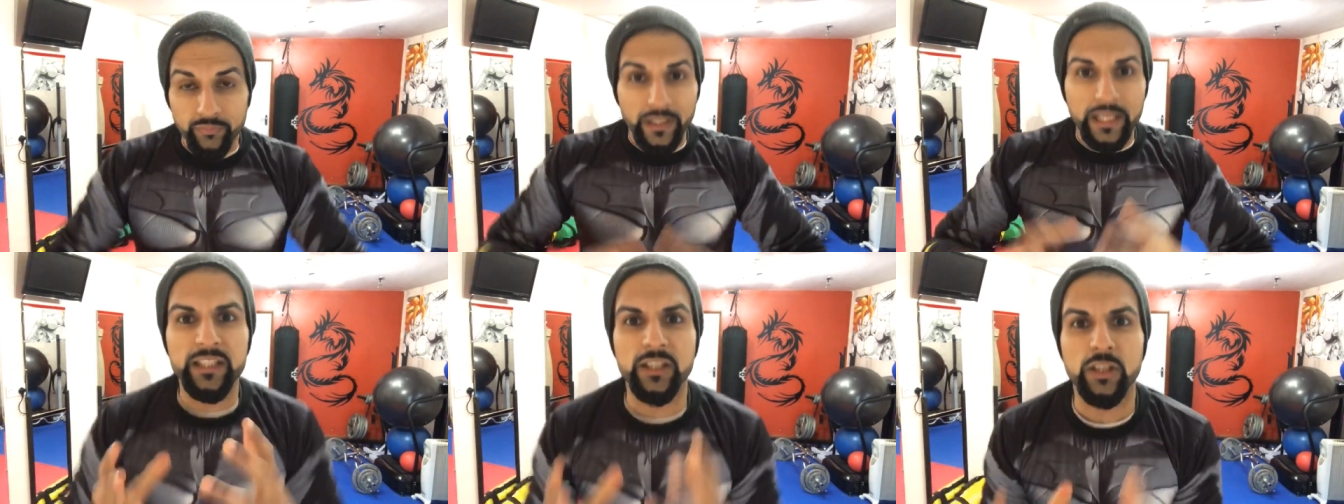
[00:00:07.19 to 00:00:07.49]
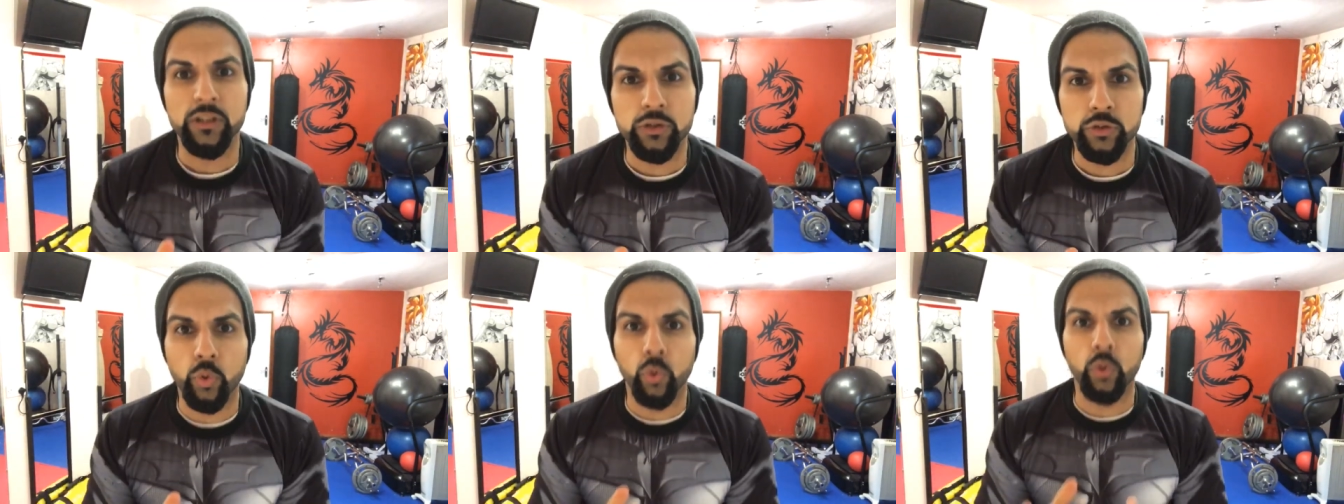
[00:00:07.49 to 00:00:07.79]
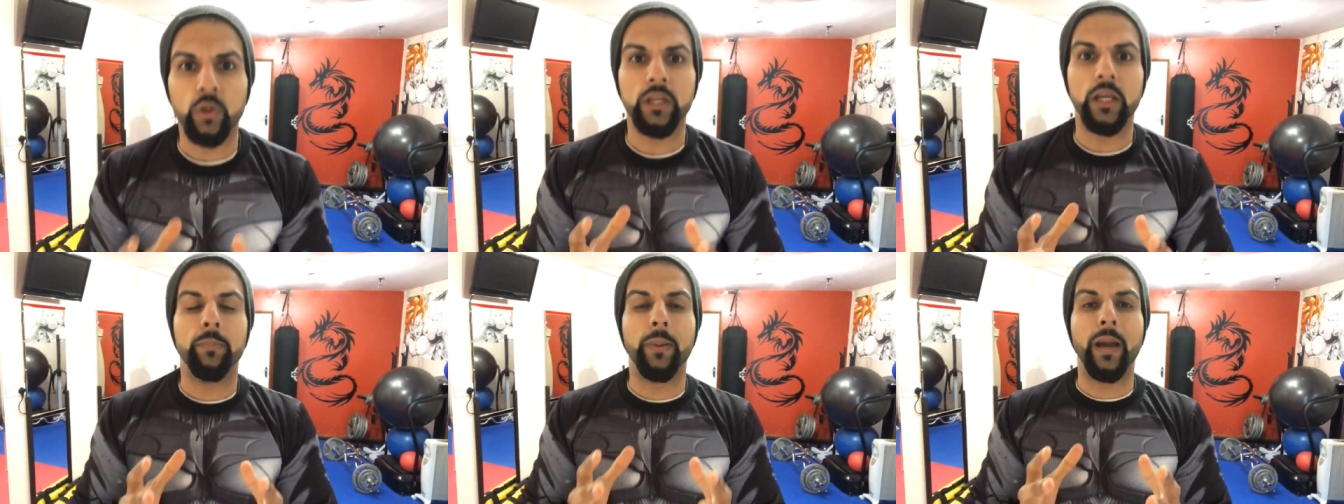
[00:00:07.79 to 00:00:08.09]
It's a
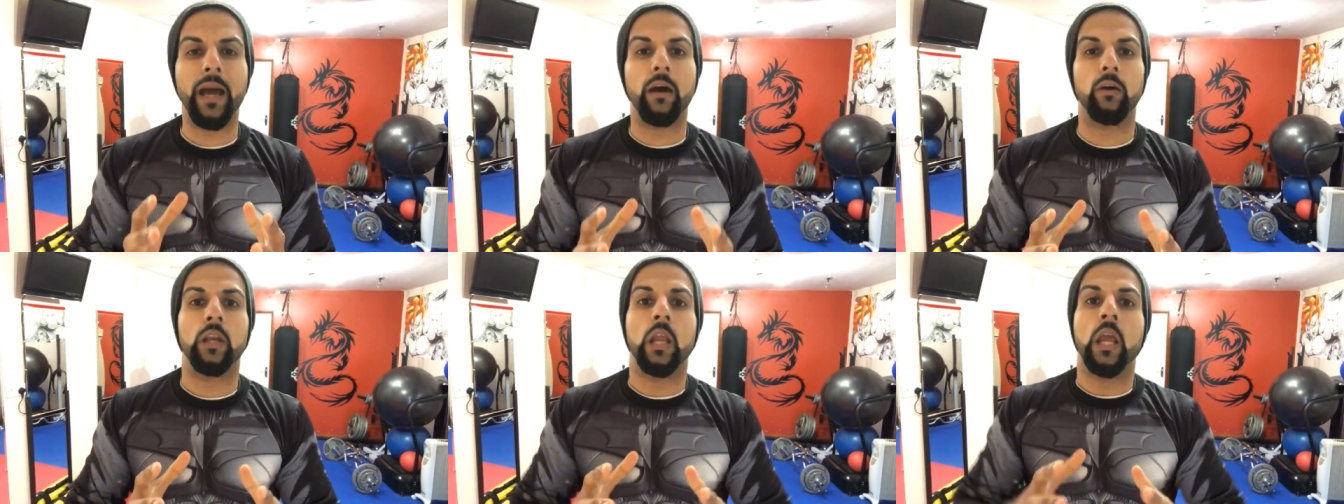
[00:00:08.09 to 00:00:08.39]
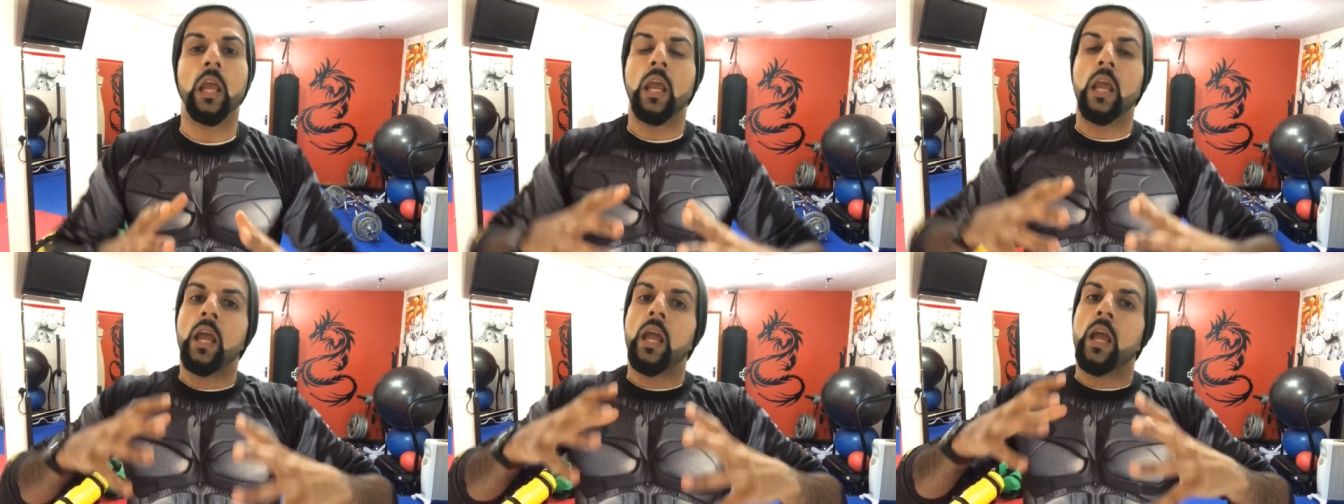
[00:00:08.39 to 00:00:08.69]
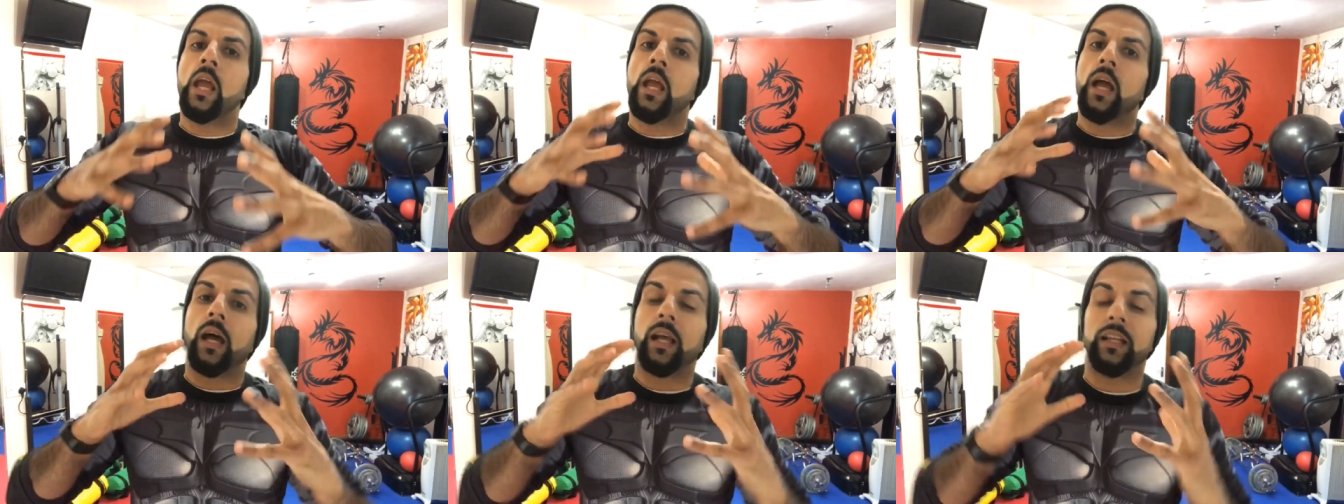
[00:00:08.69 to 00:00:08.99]
story about
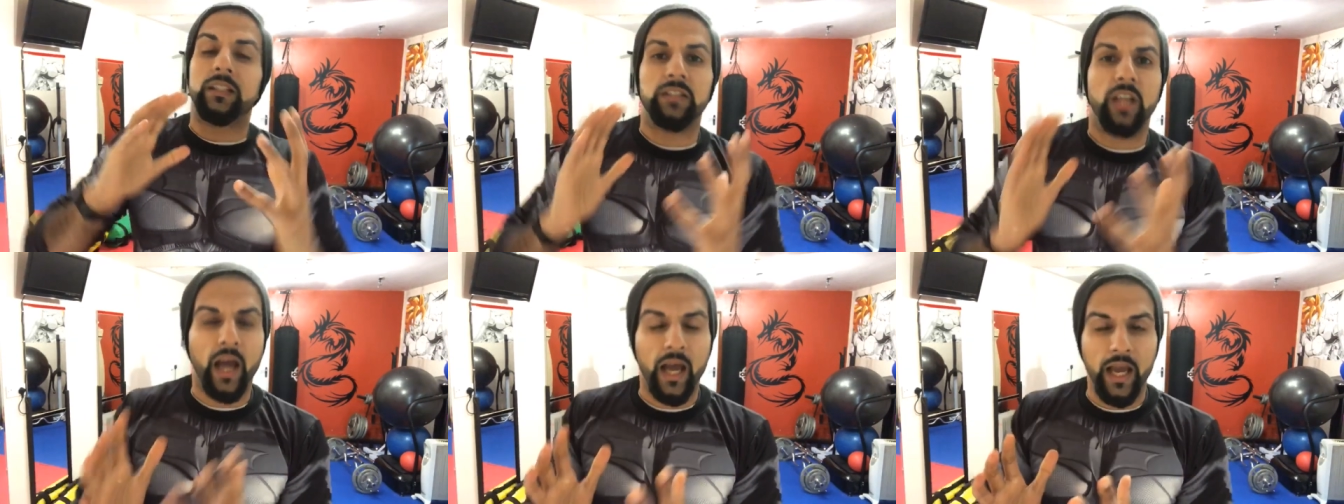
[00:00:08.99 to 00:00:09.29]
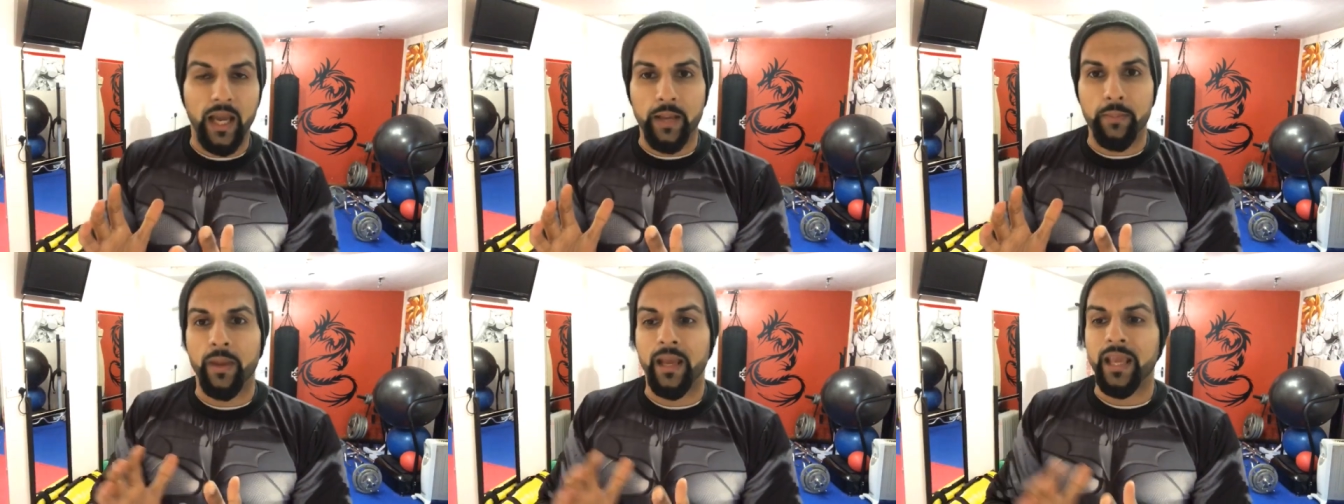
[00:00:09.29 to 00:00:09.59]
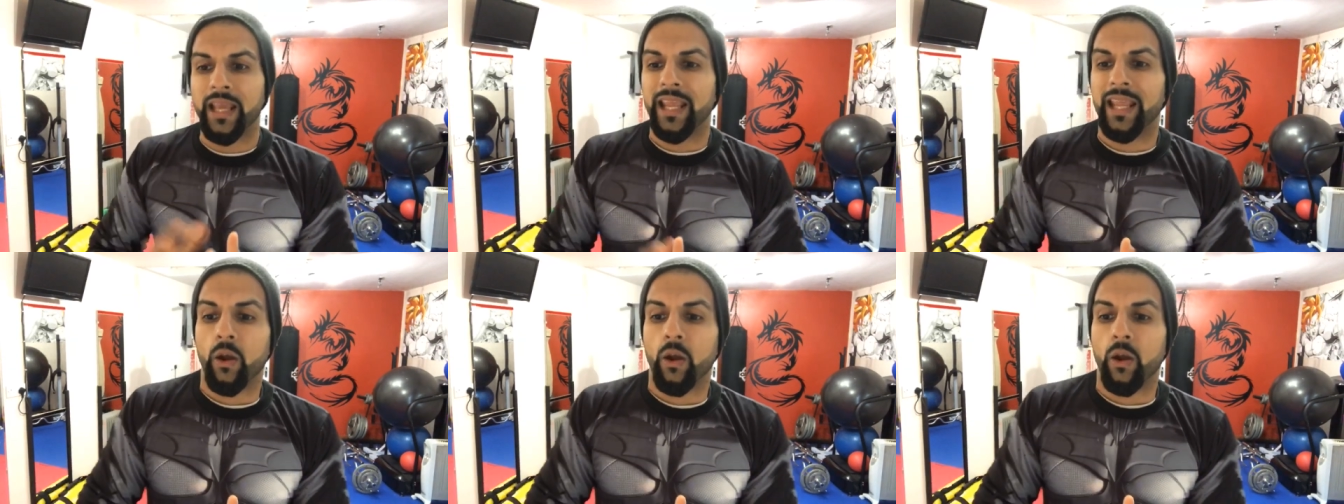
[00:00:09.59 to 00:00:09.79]
a time